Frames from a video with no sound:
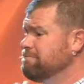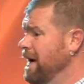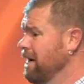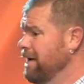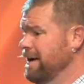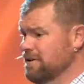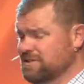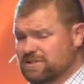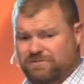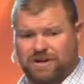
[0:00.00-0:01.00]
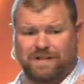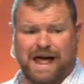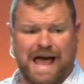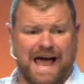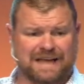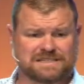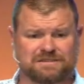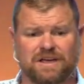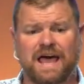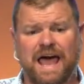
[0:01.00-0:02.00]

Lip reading: barriers of class, of